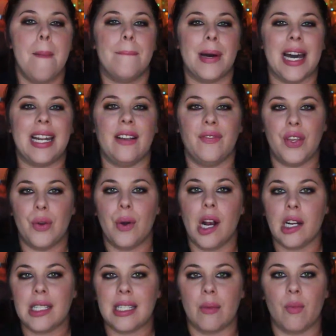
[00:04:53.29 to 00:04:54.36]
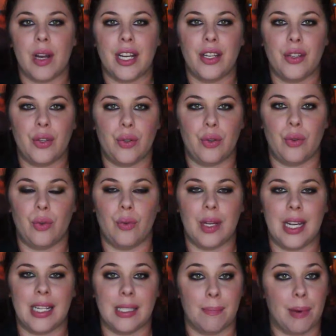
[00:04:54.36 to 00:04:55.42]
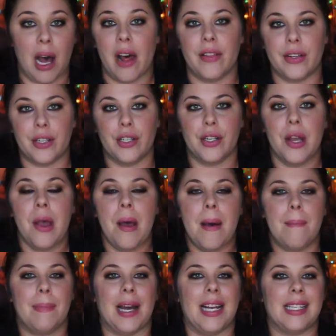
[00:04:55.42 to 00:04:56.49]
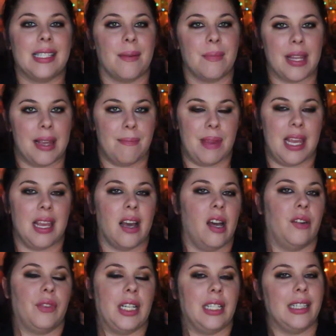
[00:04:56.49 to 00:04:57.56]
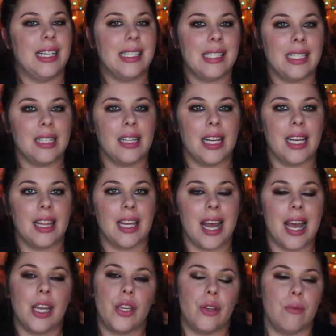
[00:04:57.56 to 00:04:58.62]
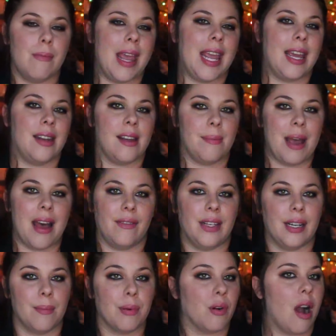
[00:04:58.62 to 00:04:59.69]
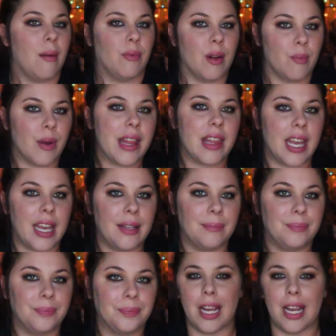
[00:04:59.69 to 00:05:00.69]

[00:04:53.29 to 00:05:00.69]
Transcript: But if you are someone who is bothered by something being unrealistic like that, you may end up having a problem with it.